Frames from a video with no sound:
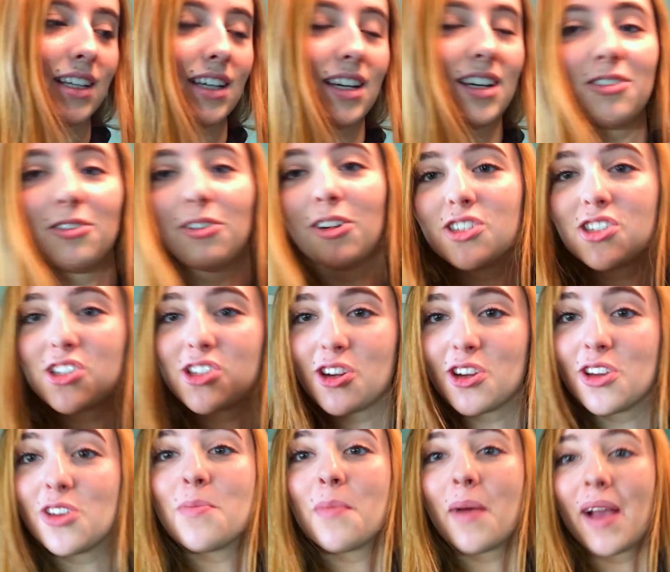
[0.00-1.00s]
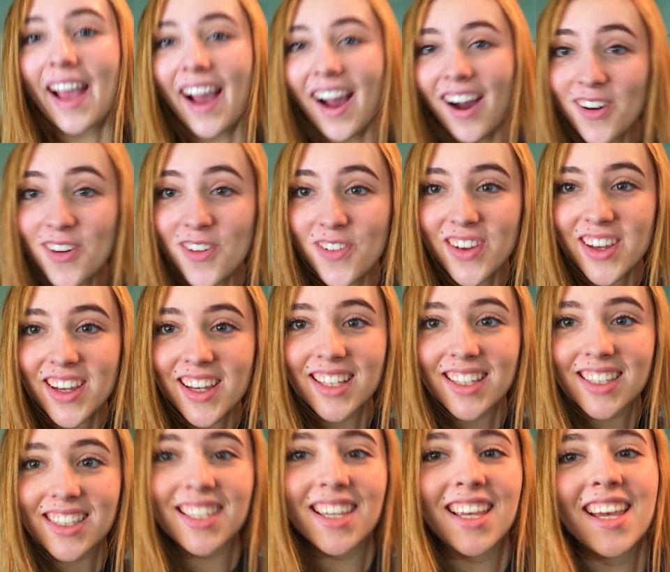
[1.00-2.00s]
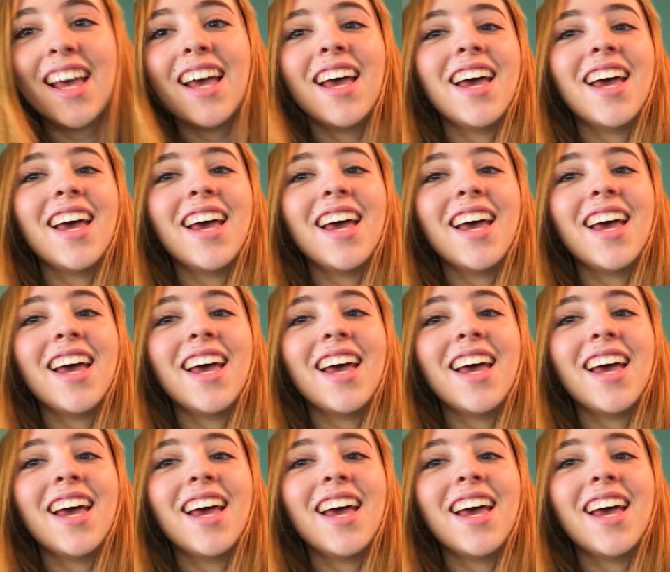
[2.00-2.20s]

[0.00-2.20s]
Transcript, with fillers: I kind of want to show you my outfits.